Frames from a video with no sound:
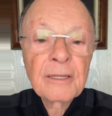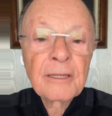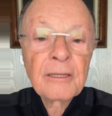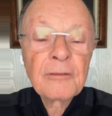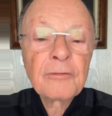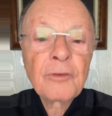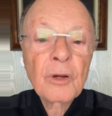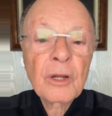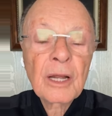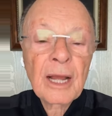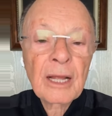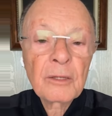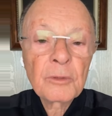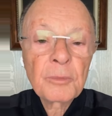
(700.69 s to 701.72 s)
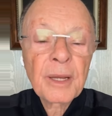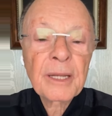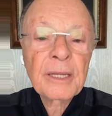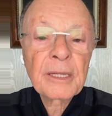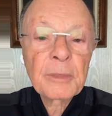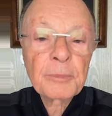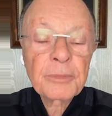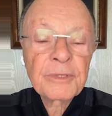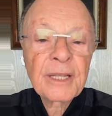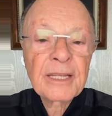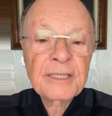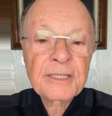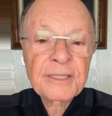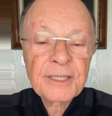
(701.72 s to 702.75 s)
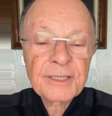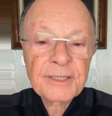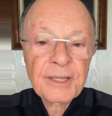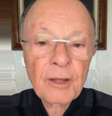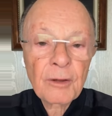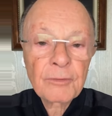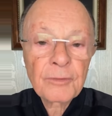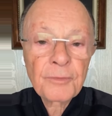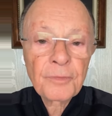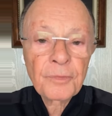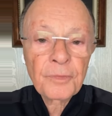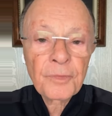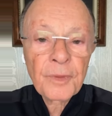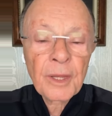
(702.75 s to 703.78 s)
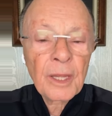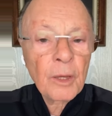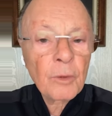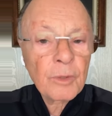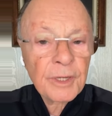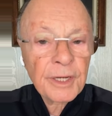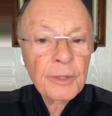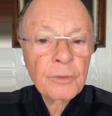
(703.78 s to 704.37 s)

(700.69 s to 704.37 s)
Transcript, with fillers: he could cry out to Jesus and then be saved.